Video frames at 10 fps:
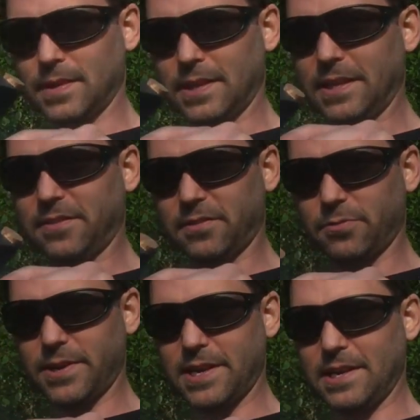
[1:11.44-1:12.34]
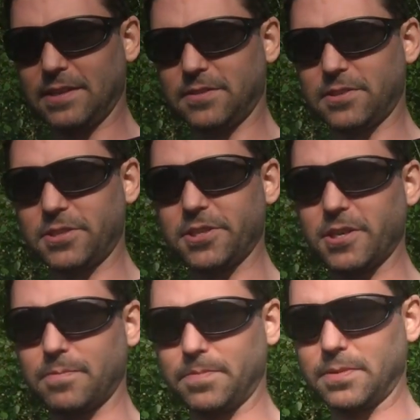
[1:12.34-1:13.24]
it's razor
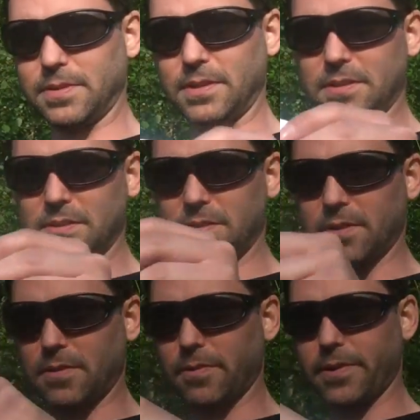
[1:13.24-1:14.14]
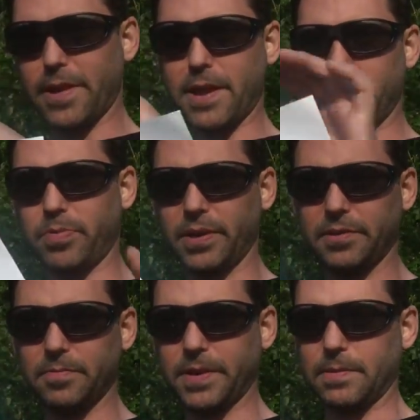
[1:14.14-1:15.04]
sharp. This is an ordinary
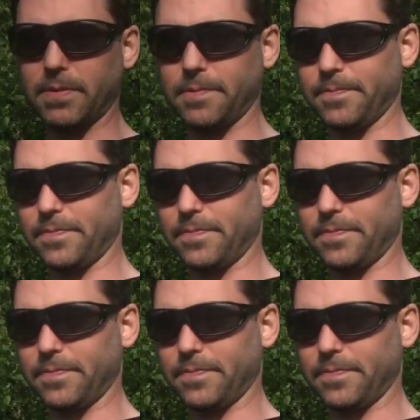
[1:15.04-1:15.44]
printer paper.